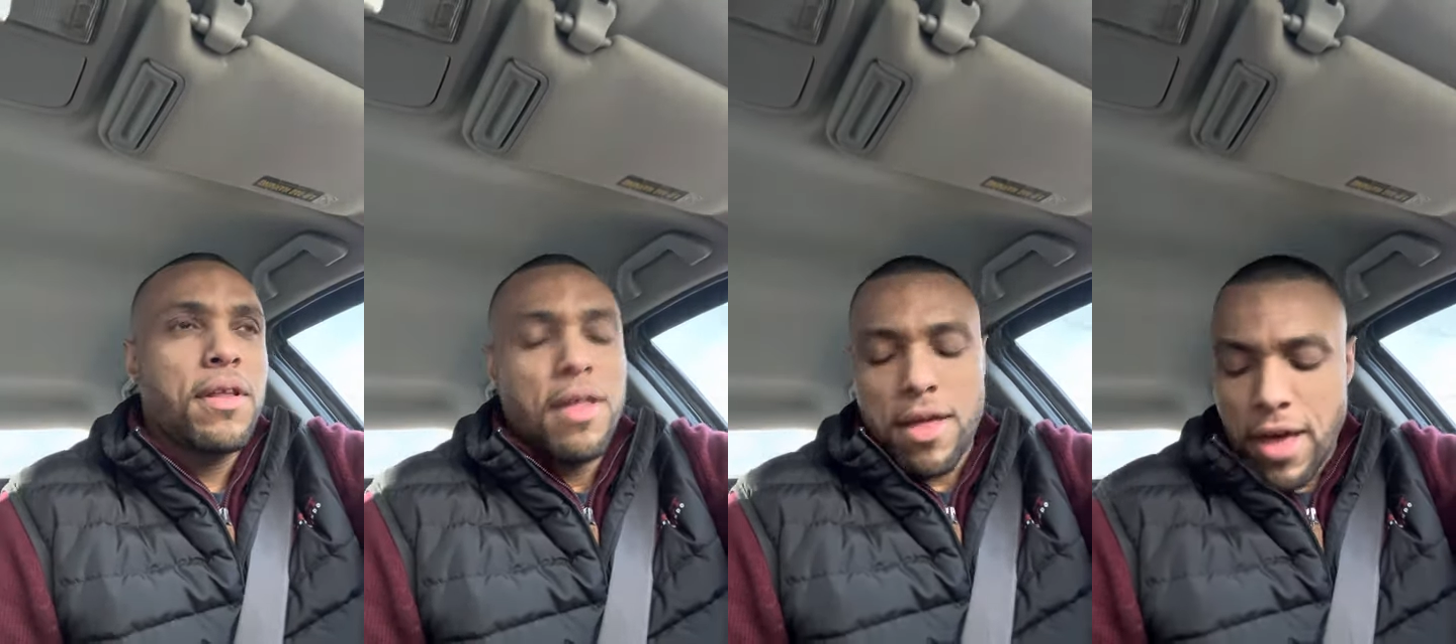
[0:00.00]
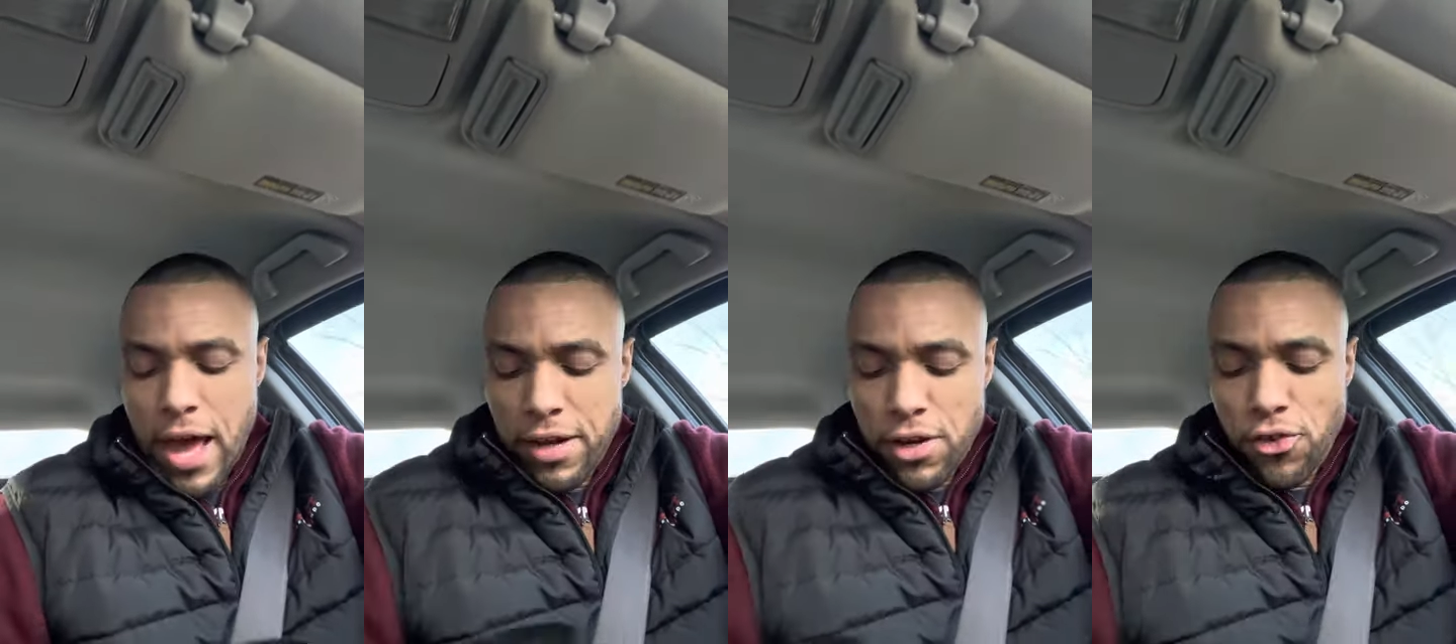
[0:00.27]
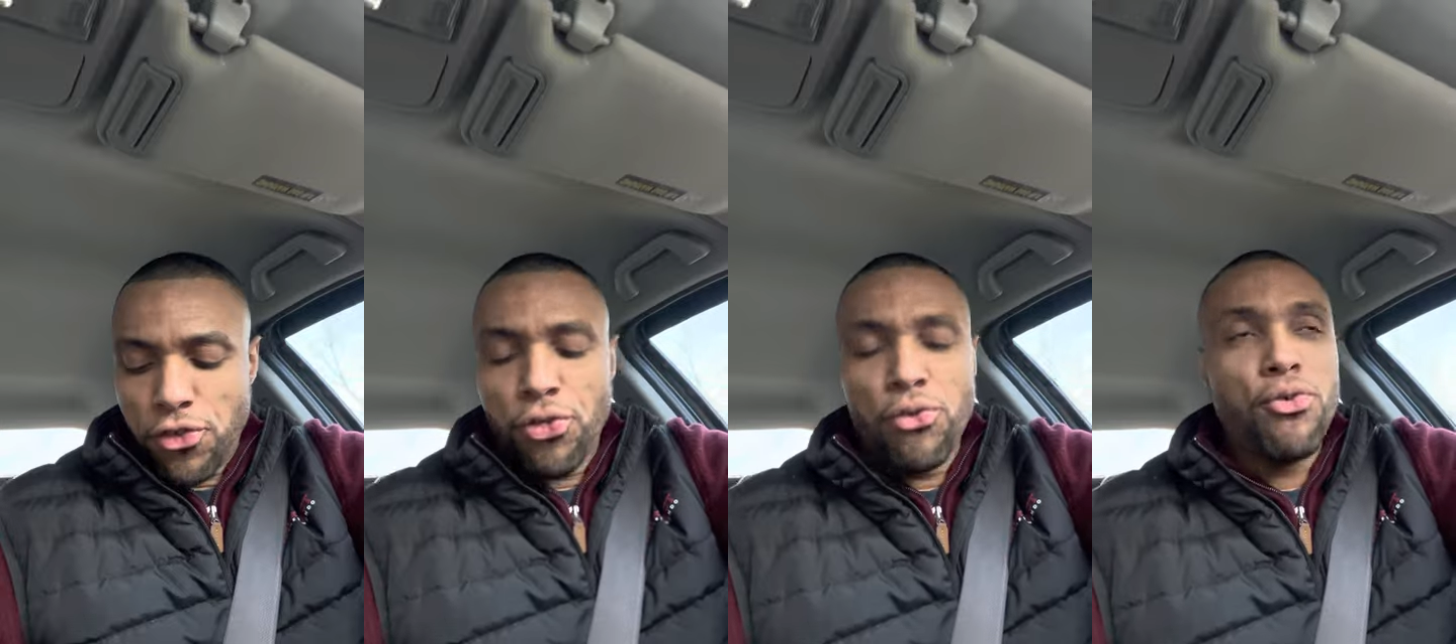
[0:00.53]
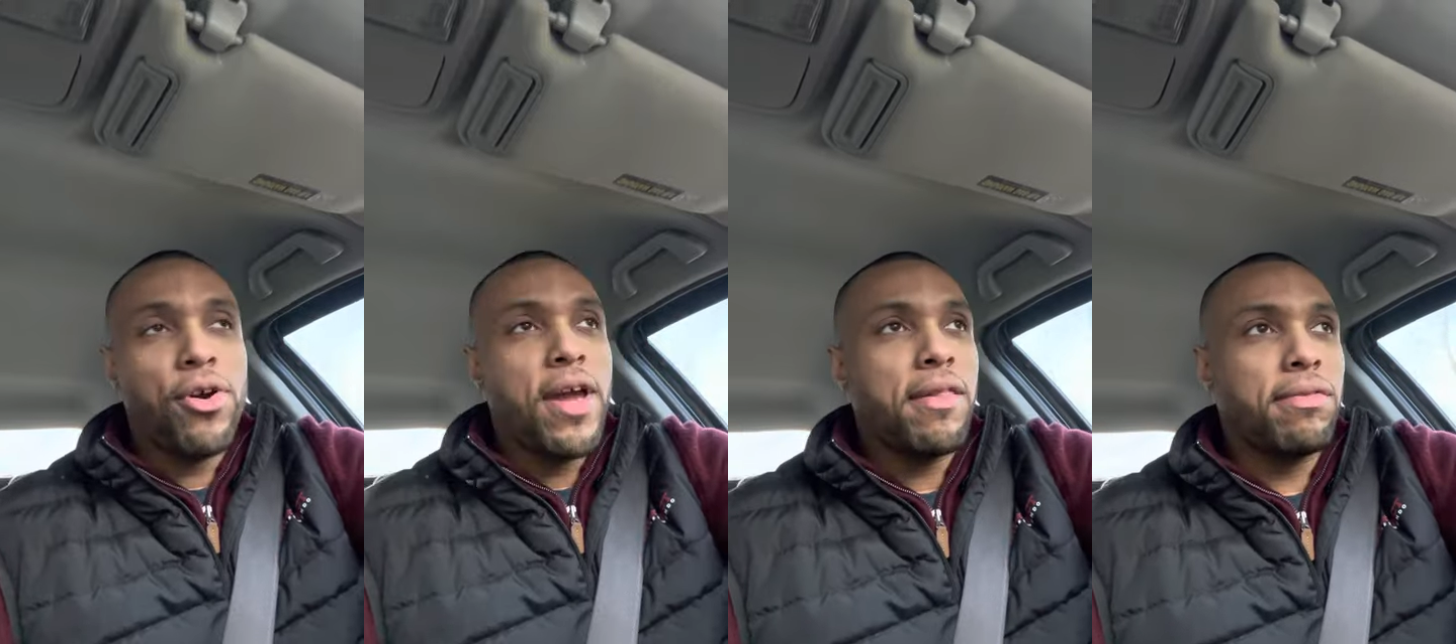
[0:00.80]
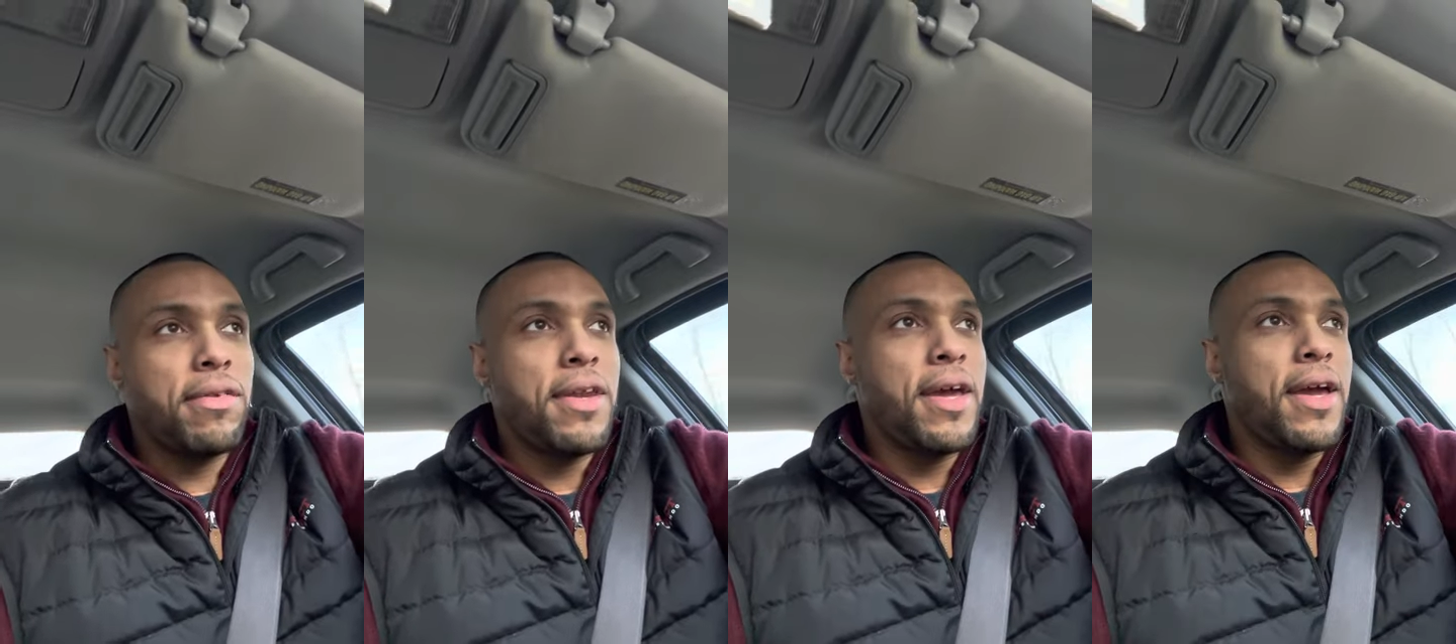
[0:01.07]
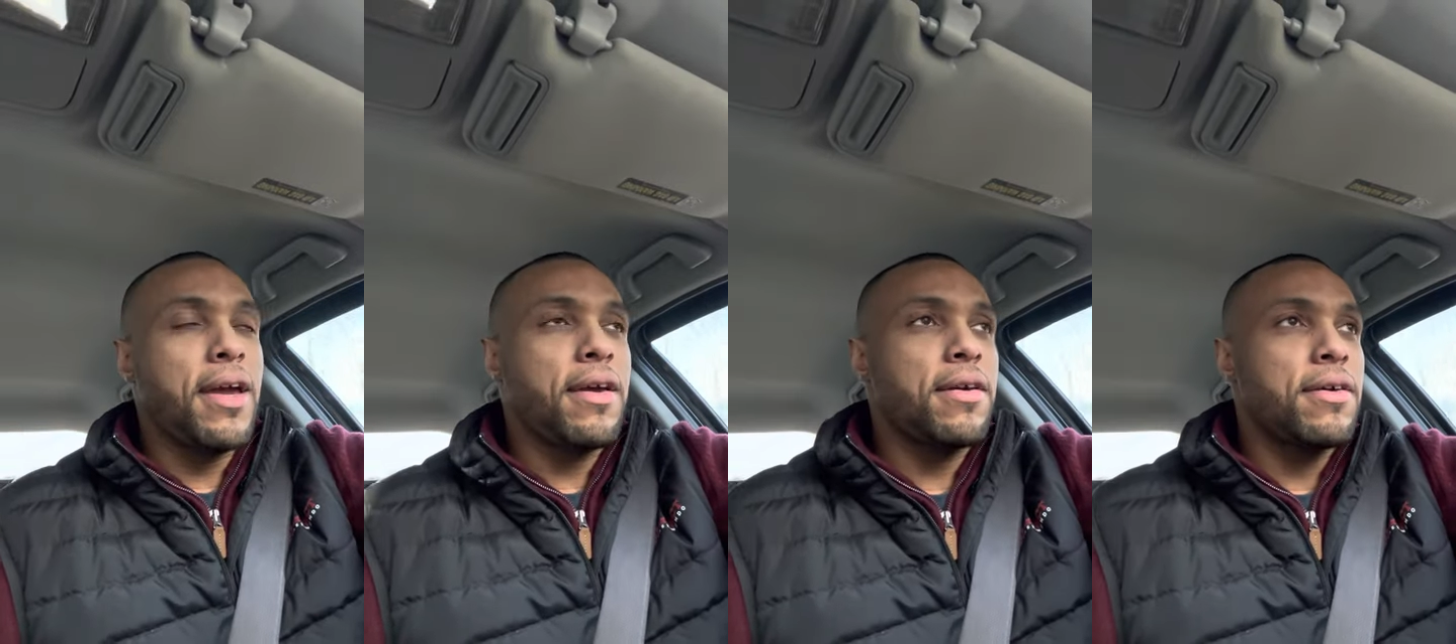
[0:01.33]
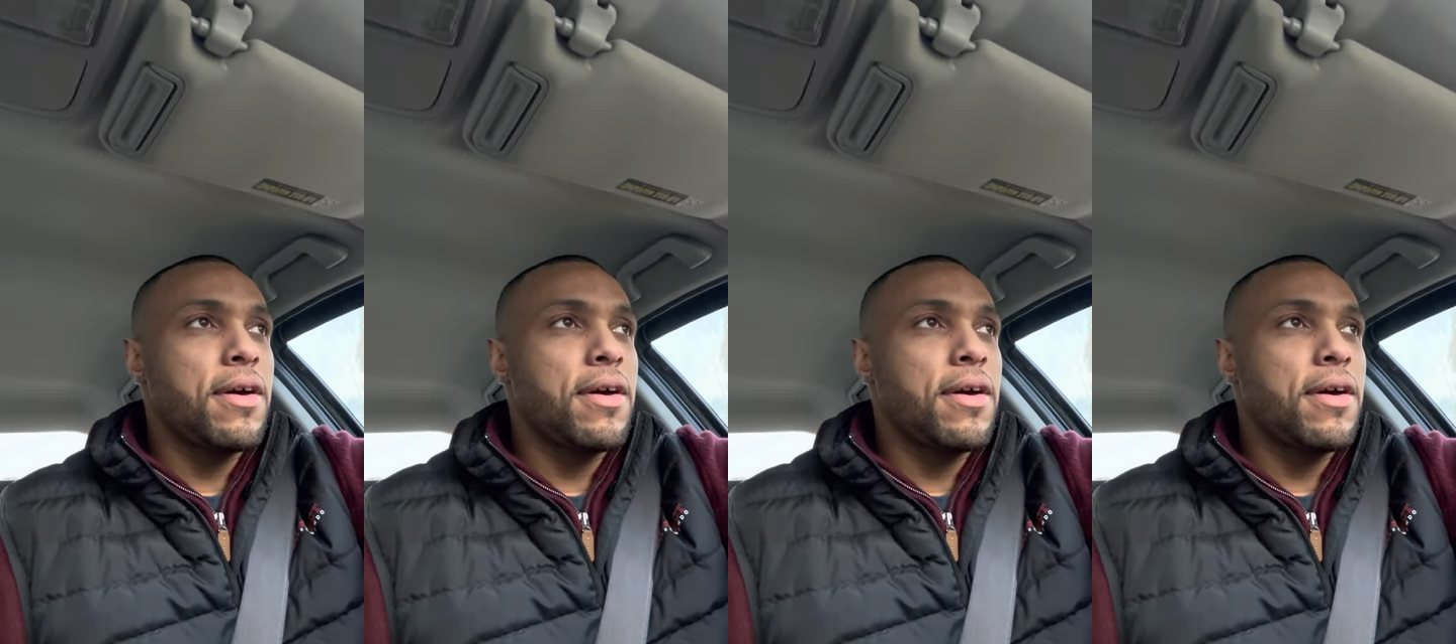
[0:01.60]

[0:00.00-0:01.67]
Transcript: I had this thought yesterday.